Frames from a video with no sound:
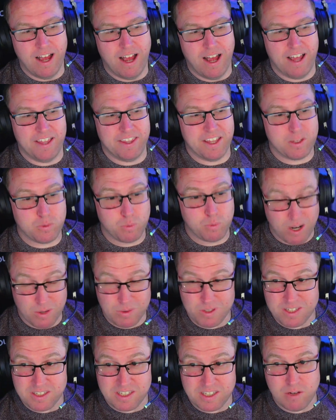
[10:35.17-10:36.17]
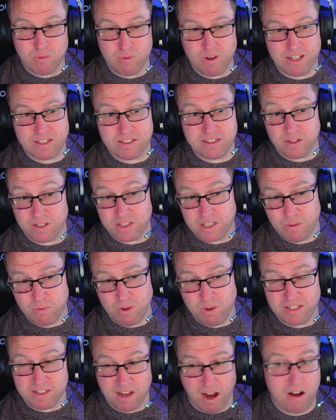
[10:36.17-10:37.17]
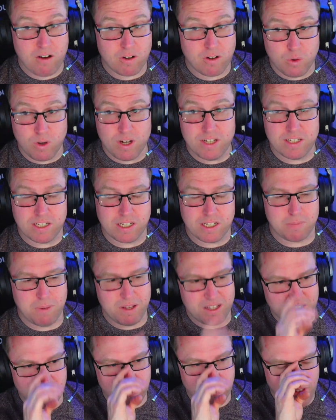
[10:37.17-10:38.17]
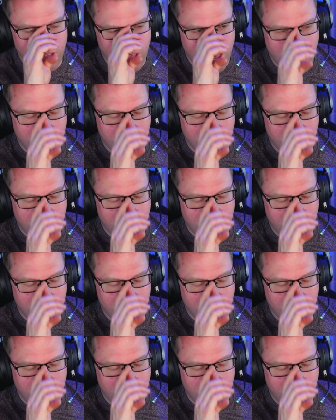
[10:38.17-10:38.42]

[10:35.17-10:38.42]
That's without the seat rails. Now, the seat rails aren't crazy expensive.